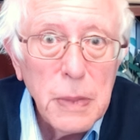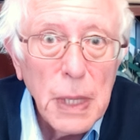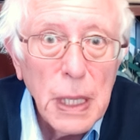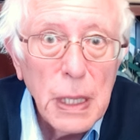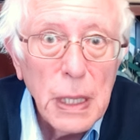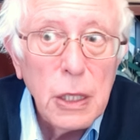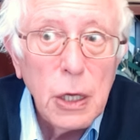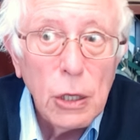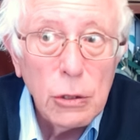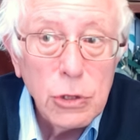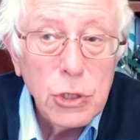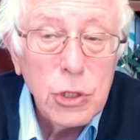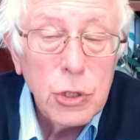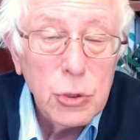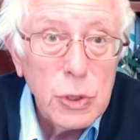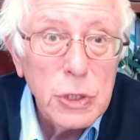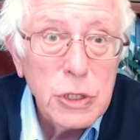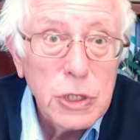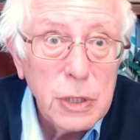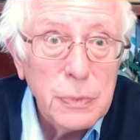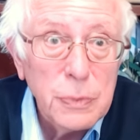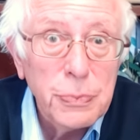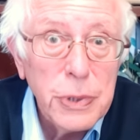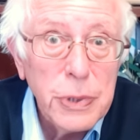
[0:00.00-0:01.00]

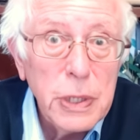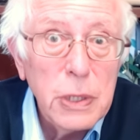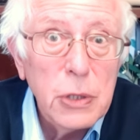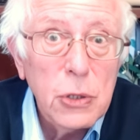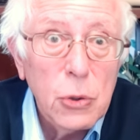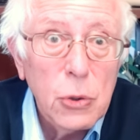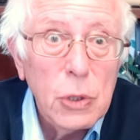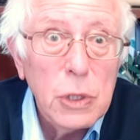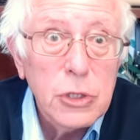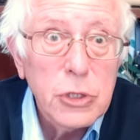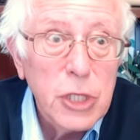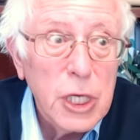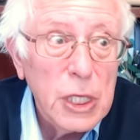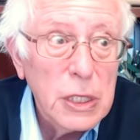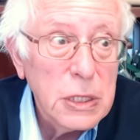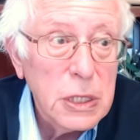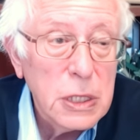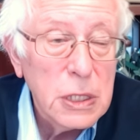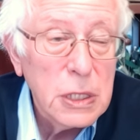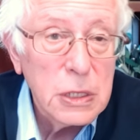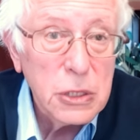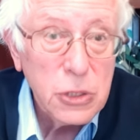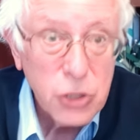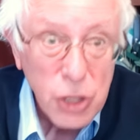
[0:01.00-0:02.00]
Court
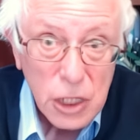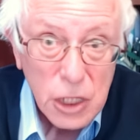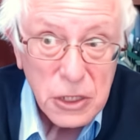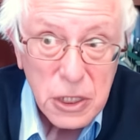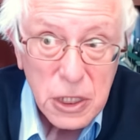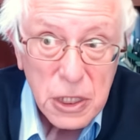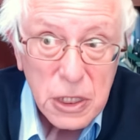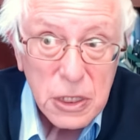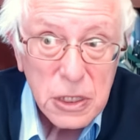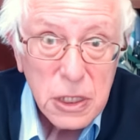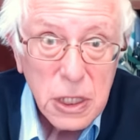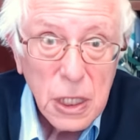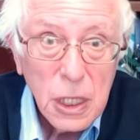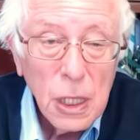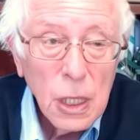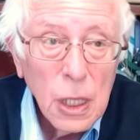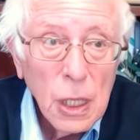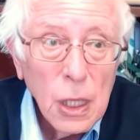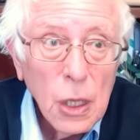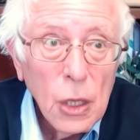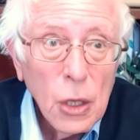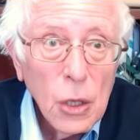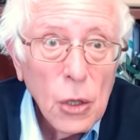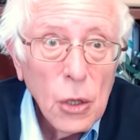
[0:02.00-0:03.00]
justice
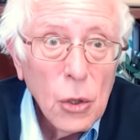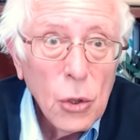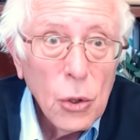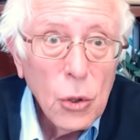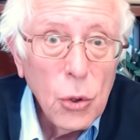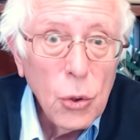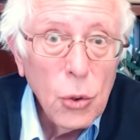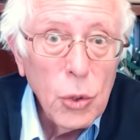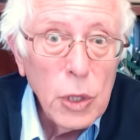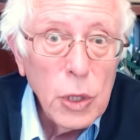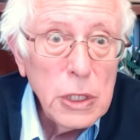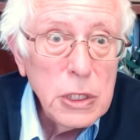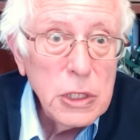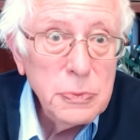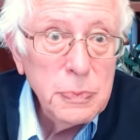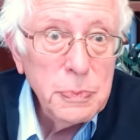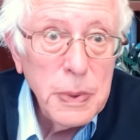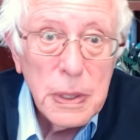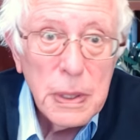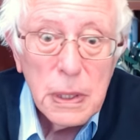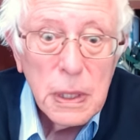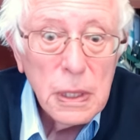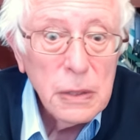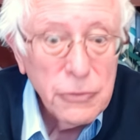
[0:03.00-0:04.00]
who is
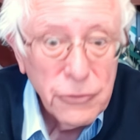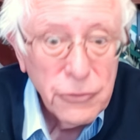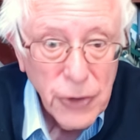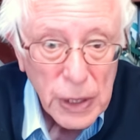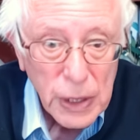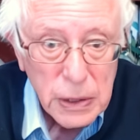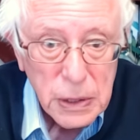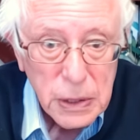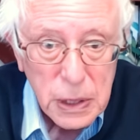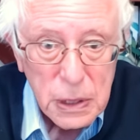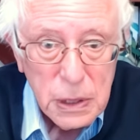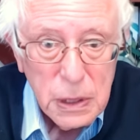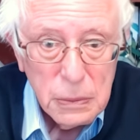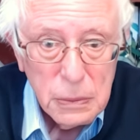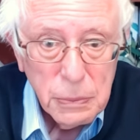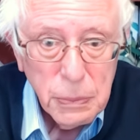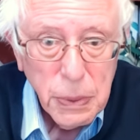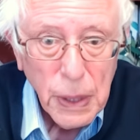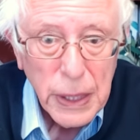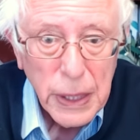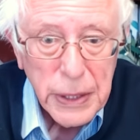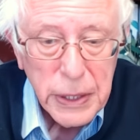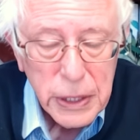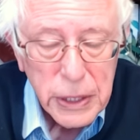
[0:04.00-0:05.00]
being funded
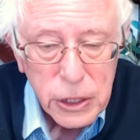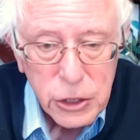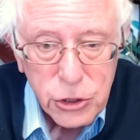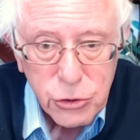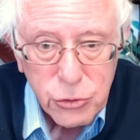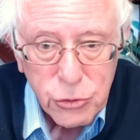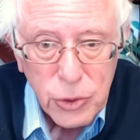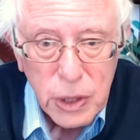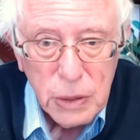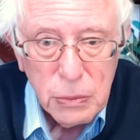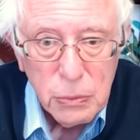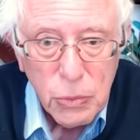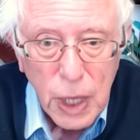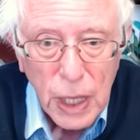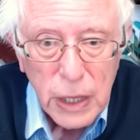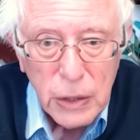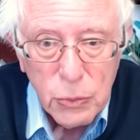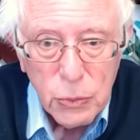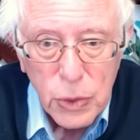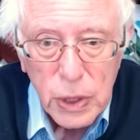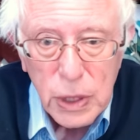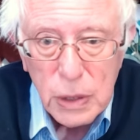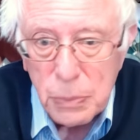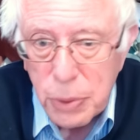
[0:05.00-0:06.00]
by an extreme
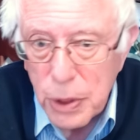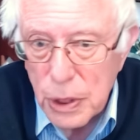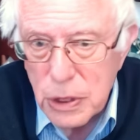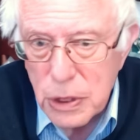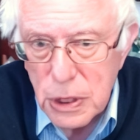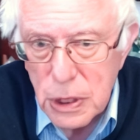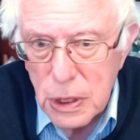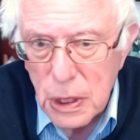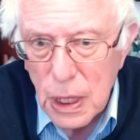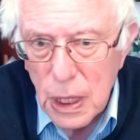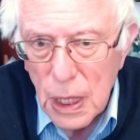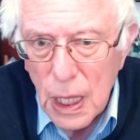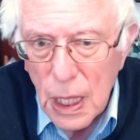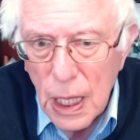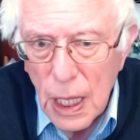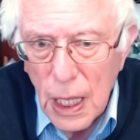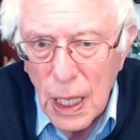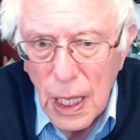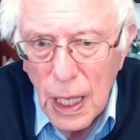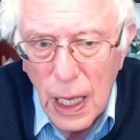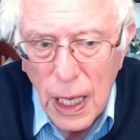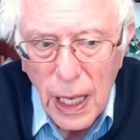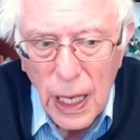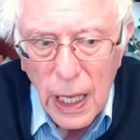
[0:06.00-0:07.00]
right-wing person.
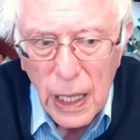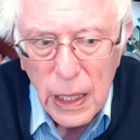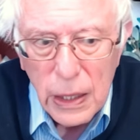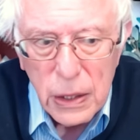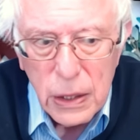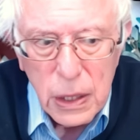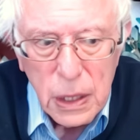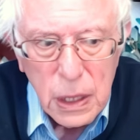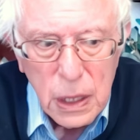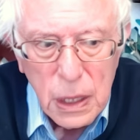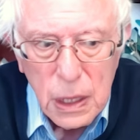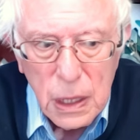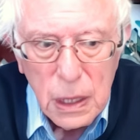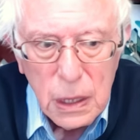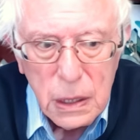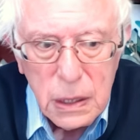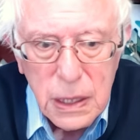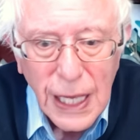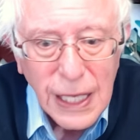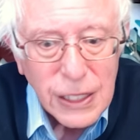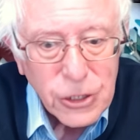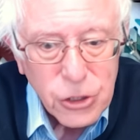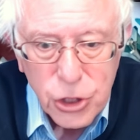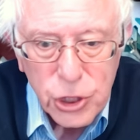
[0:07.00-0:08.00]
And
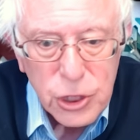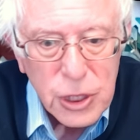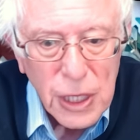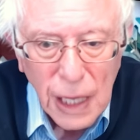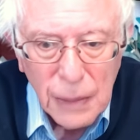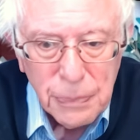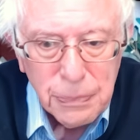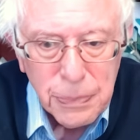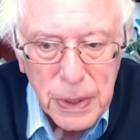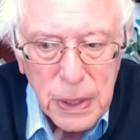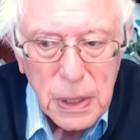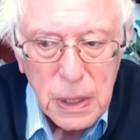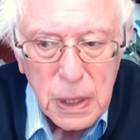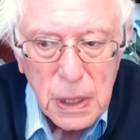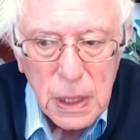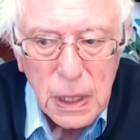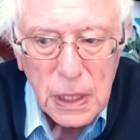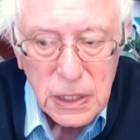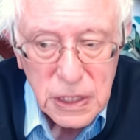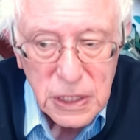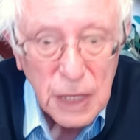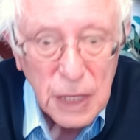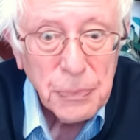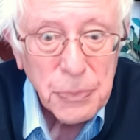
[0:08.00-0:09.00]
that should not be
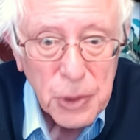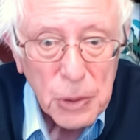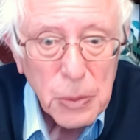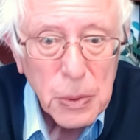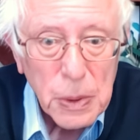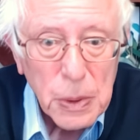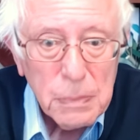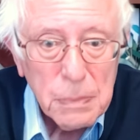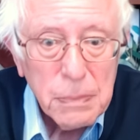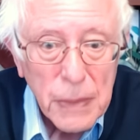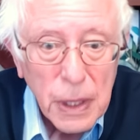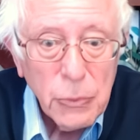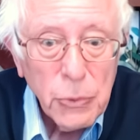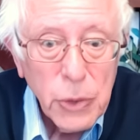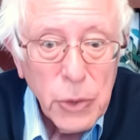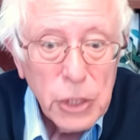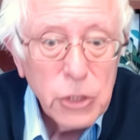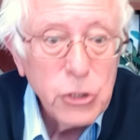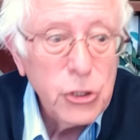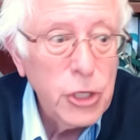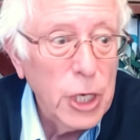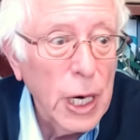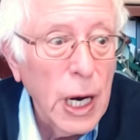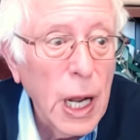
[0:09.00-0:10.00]
acceptable. It really
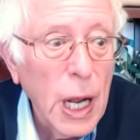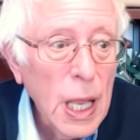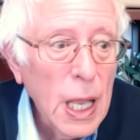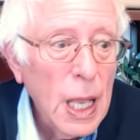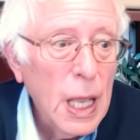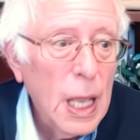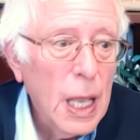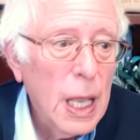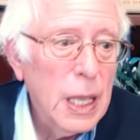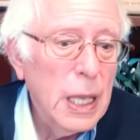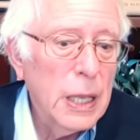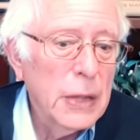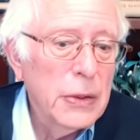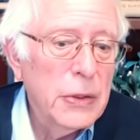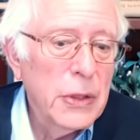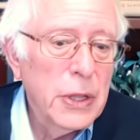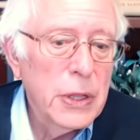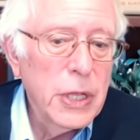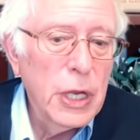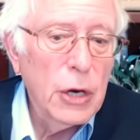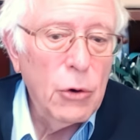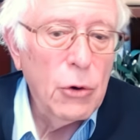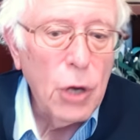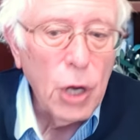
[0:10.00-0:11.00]
shouldn't.
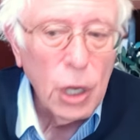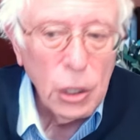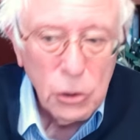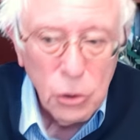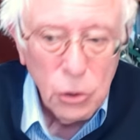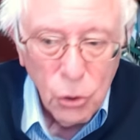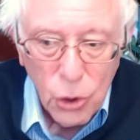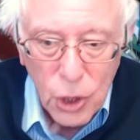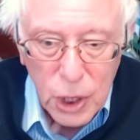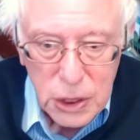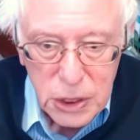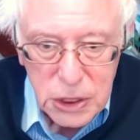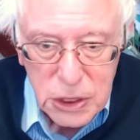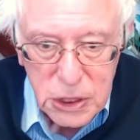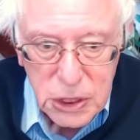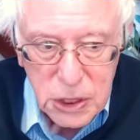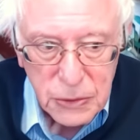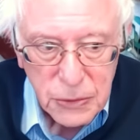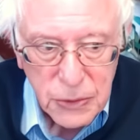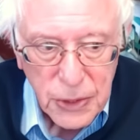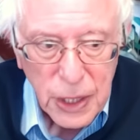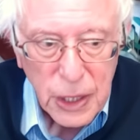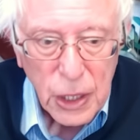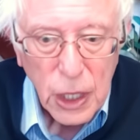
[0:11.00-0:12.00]
There are laws
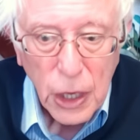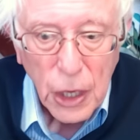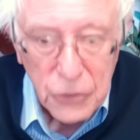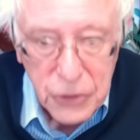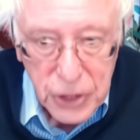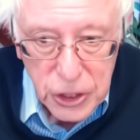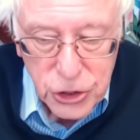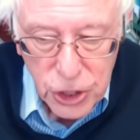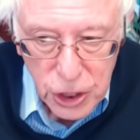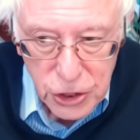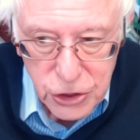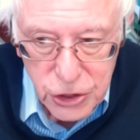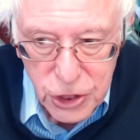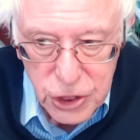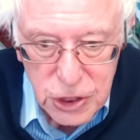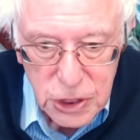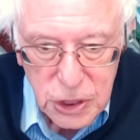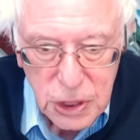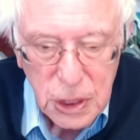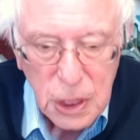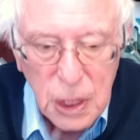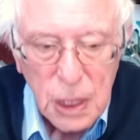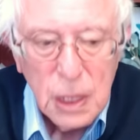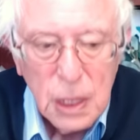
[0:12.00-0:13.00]
that other
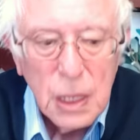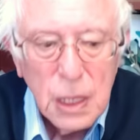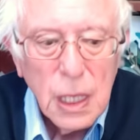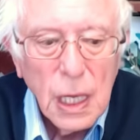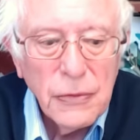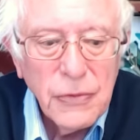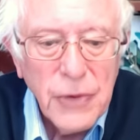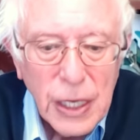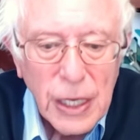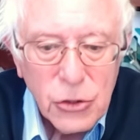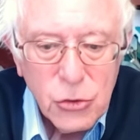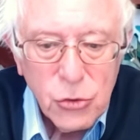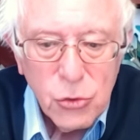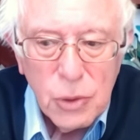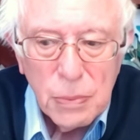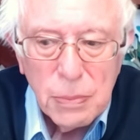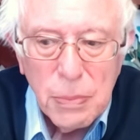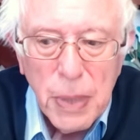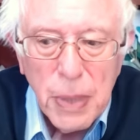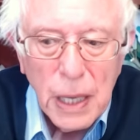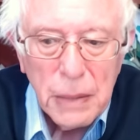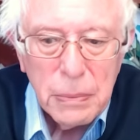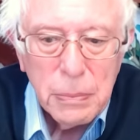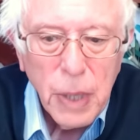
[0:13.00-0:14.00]
judges have got to
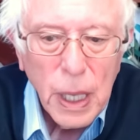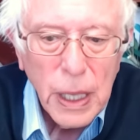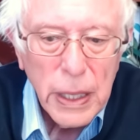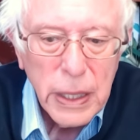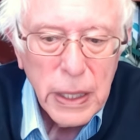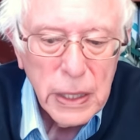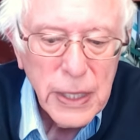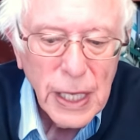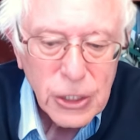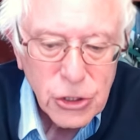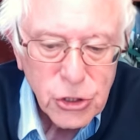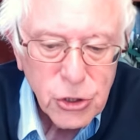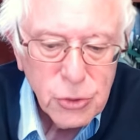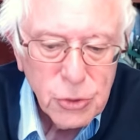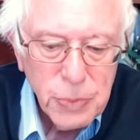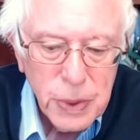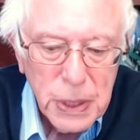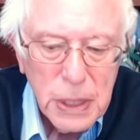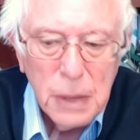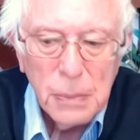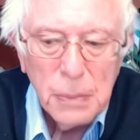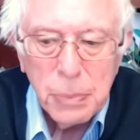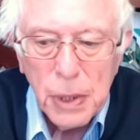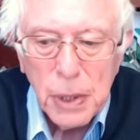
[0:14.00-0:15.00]
abide by, and that should
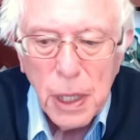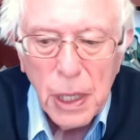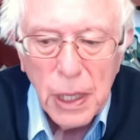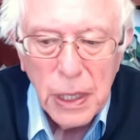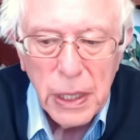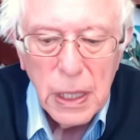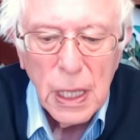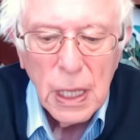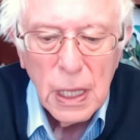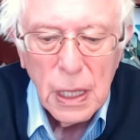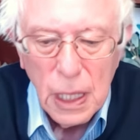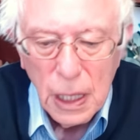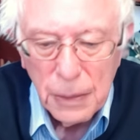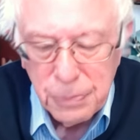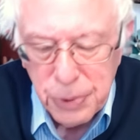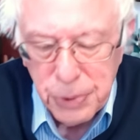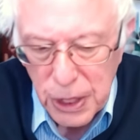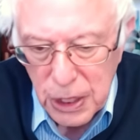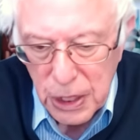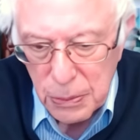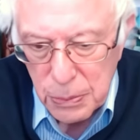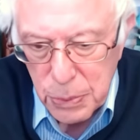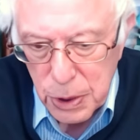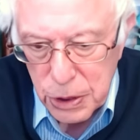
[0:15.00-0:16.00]
be
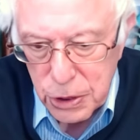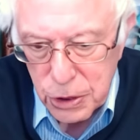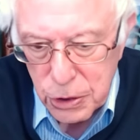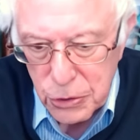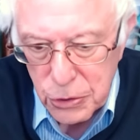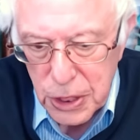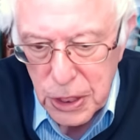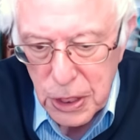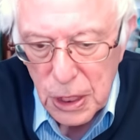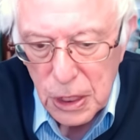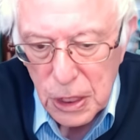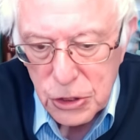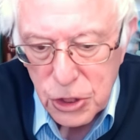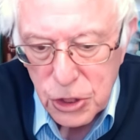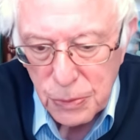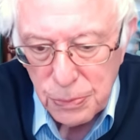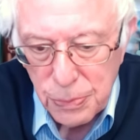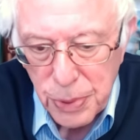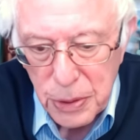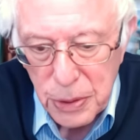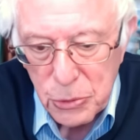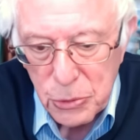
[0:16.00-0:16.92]
applicable to the Supreme